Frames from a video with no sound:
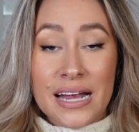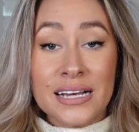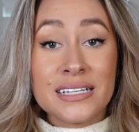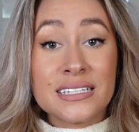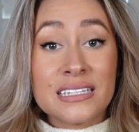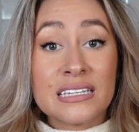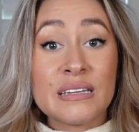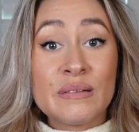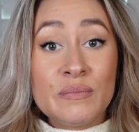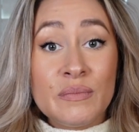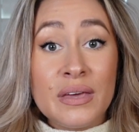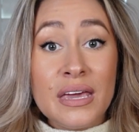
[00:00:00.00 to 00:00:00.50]
And
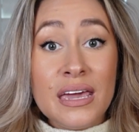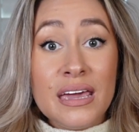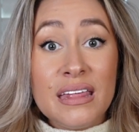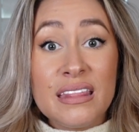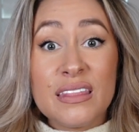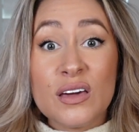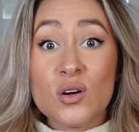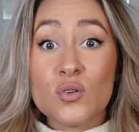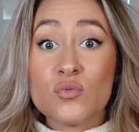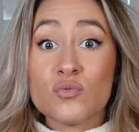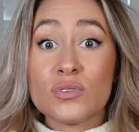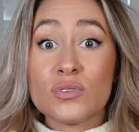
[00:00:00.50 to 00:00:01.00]
to me,
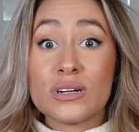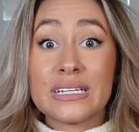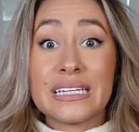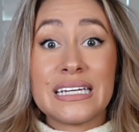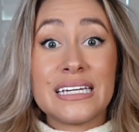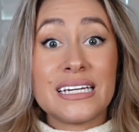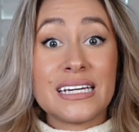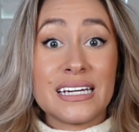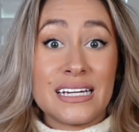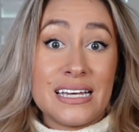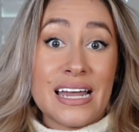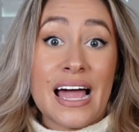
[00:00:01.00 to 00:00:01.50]
they're really
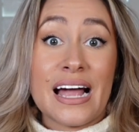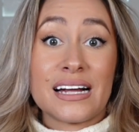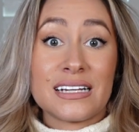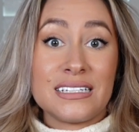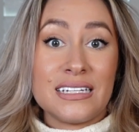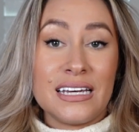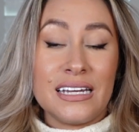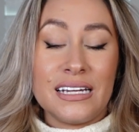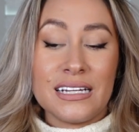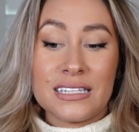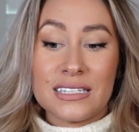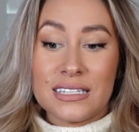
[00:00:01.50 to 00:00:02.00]

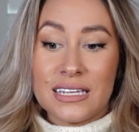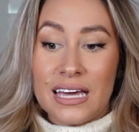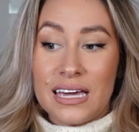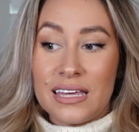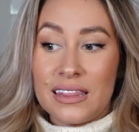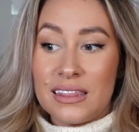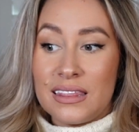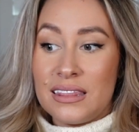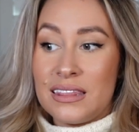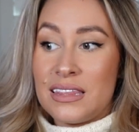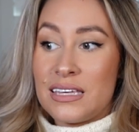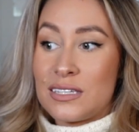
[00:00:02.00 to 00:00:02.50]
connected. It's
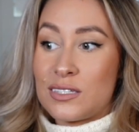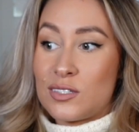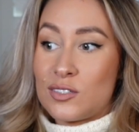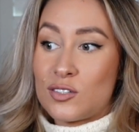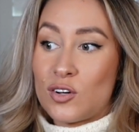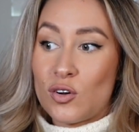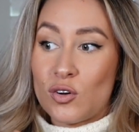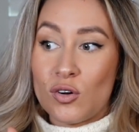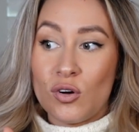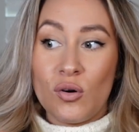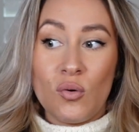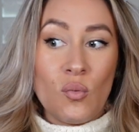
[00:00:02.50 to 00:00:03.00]
like this
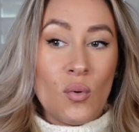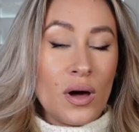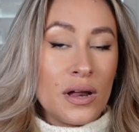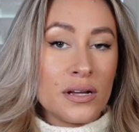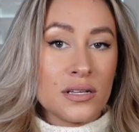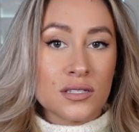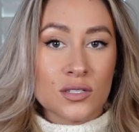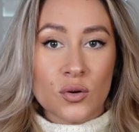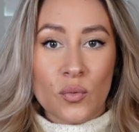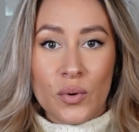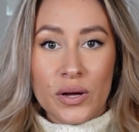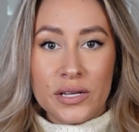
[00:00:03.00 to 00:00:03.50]
circle. One
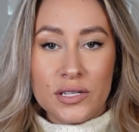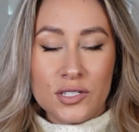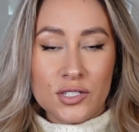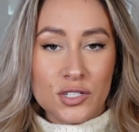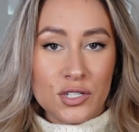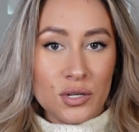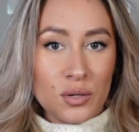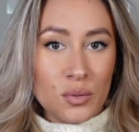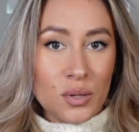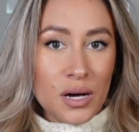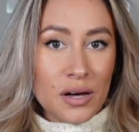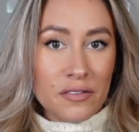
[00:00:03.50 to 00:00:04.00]
is going
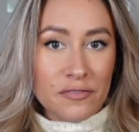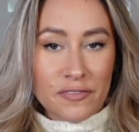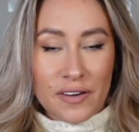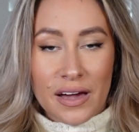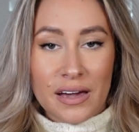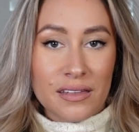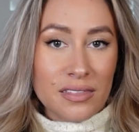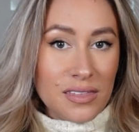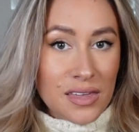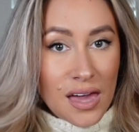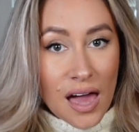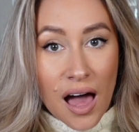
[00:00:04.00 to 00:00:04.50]
to
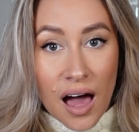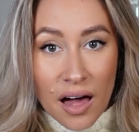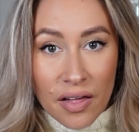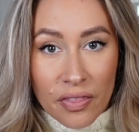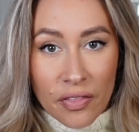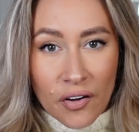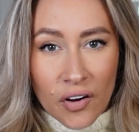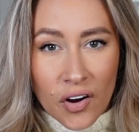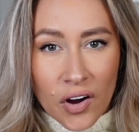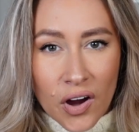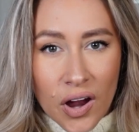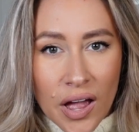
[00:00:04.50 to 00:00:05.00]
affect the
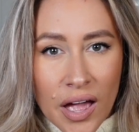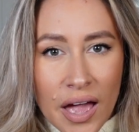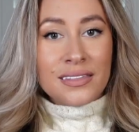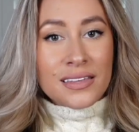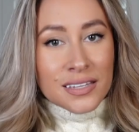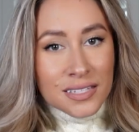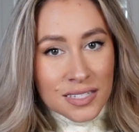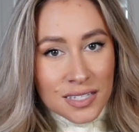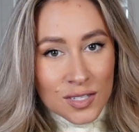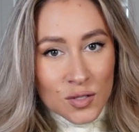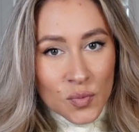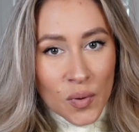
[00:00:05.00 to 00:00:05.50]
other.
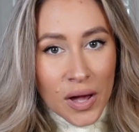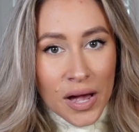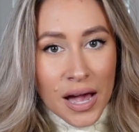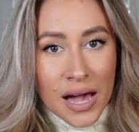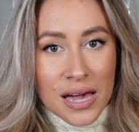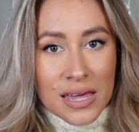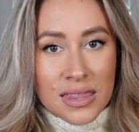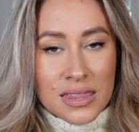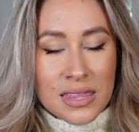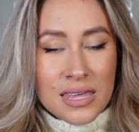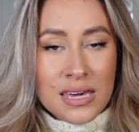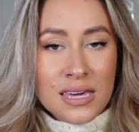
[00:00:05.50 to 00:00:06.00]
This is why
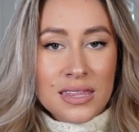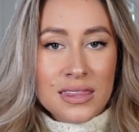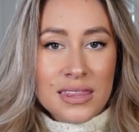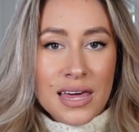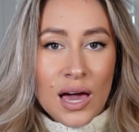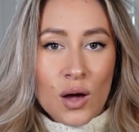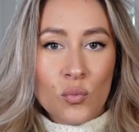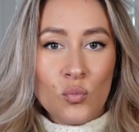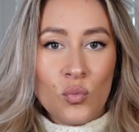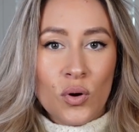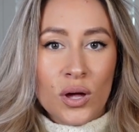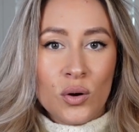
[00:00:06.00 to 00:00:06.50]
I think
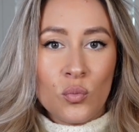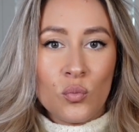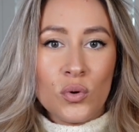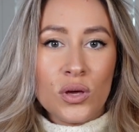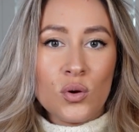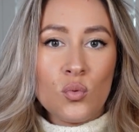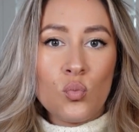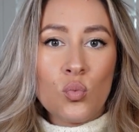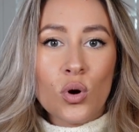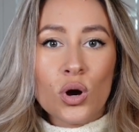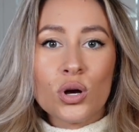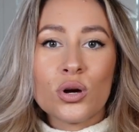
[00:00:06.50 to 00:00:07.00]
that when we
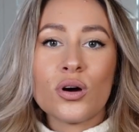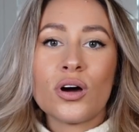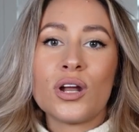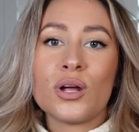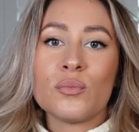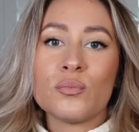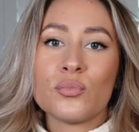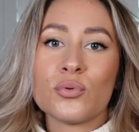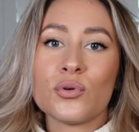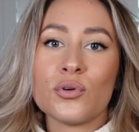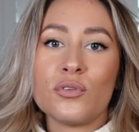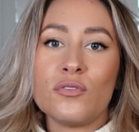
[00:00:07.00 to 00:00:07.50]
work on
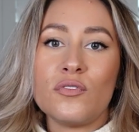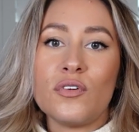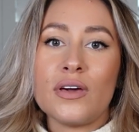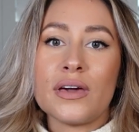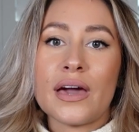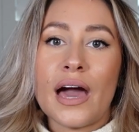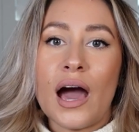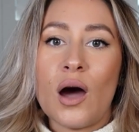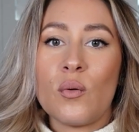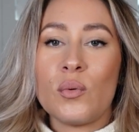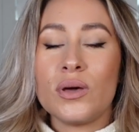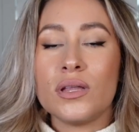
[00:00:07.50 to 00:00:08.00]
improving
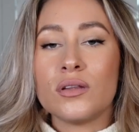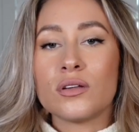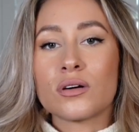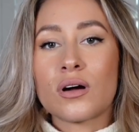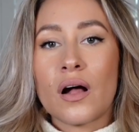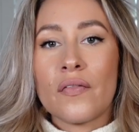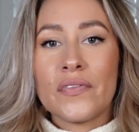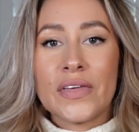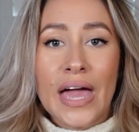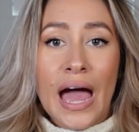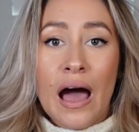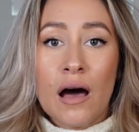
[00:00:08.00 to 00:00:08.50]
how we look
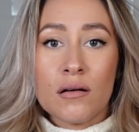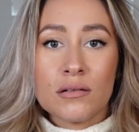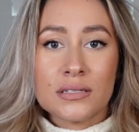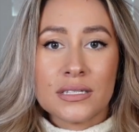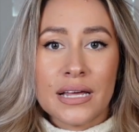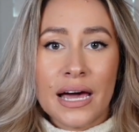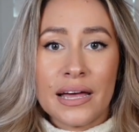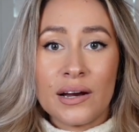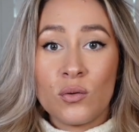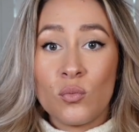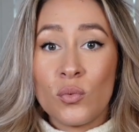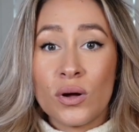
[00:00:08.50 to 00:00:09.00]
on the
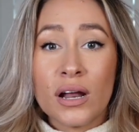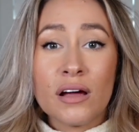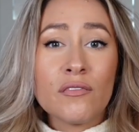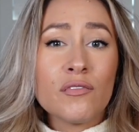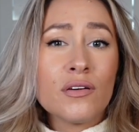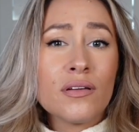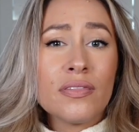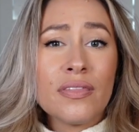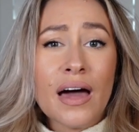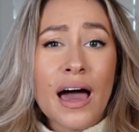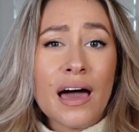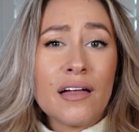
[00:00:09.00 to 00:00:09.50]
outside, and whatever
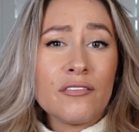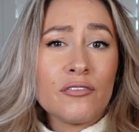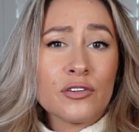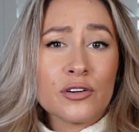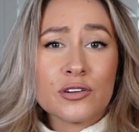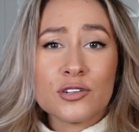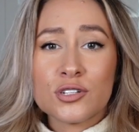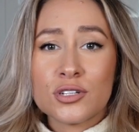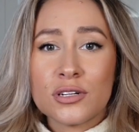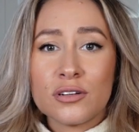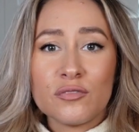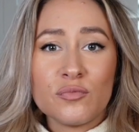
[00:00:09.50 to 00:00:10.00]
that
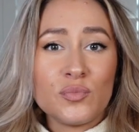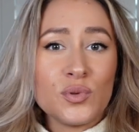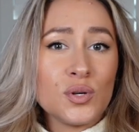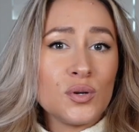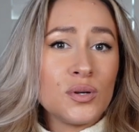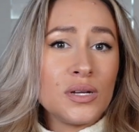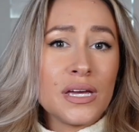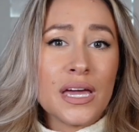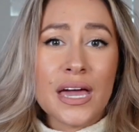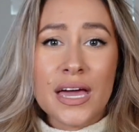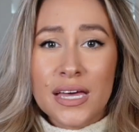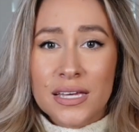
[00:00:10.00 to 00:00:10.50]
version of
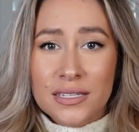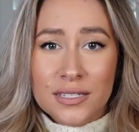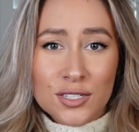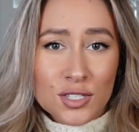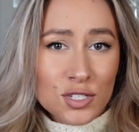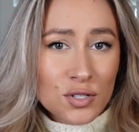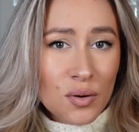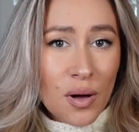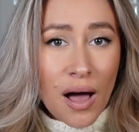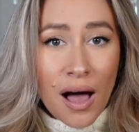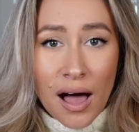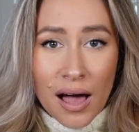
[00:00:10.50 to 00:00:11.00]
beauty is
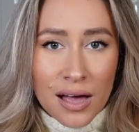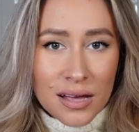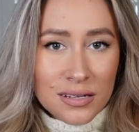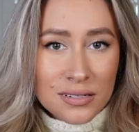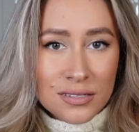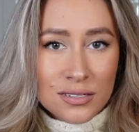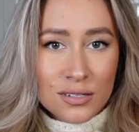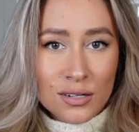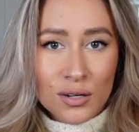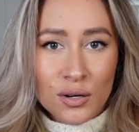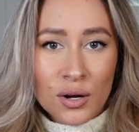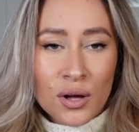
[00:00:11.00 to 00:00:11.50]
to
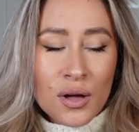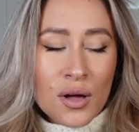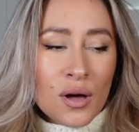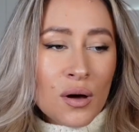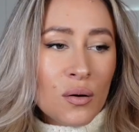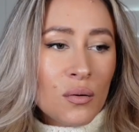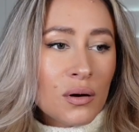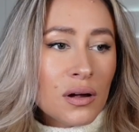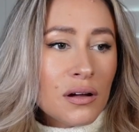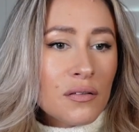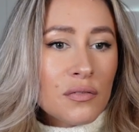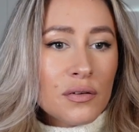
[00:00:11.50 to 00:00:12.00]
us, or
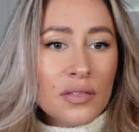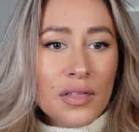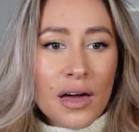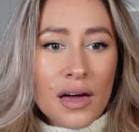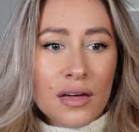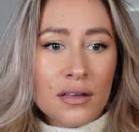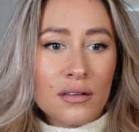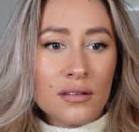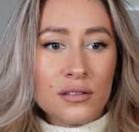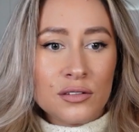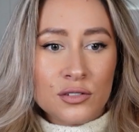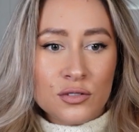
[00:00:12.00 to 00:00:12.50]
whatever
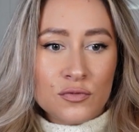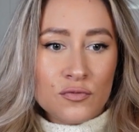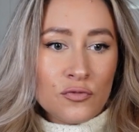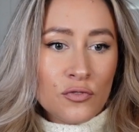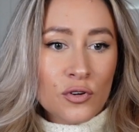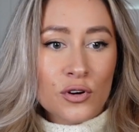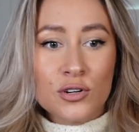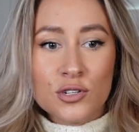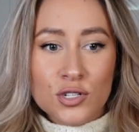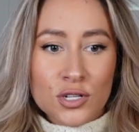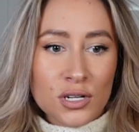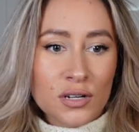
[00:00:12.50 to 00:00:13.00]
that
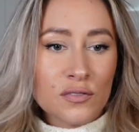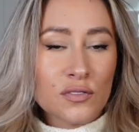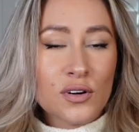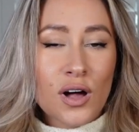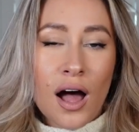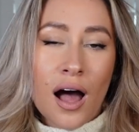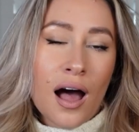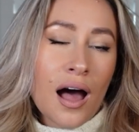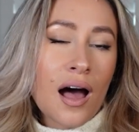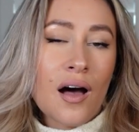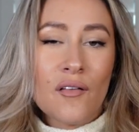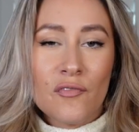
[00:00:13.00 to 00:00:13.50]
version of
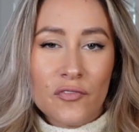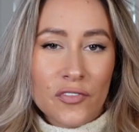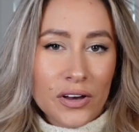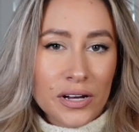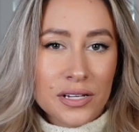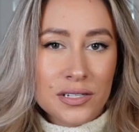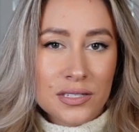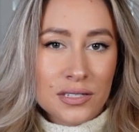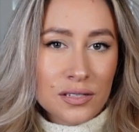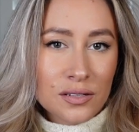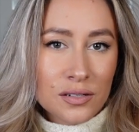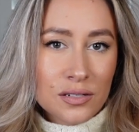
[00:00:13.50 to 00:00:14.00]

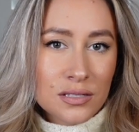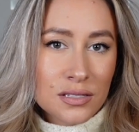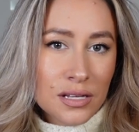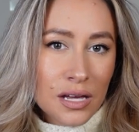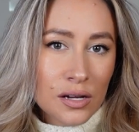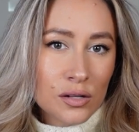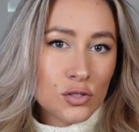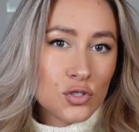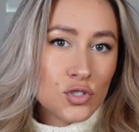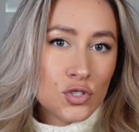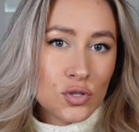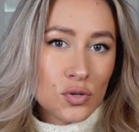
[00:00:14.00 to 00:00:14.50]
confidence looks
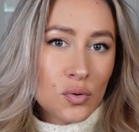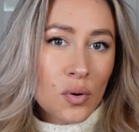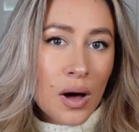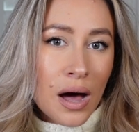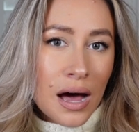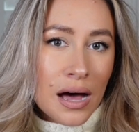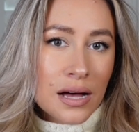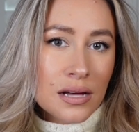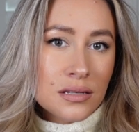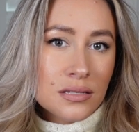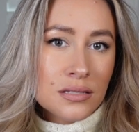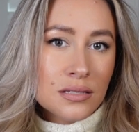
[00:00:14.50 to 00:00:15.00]
like to
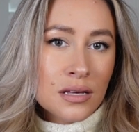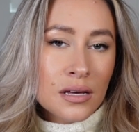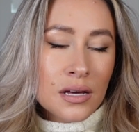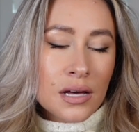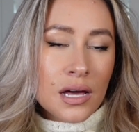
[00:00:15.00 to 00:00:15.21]
us,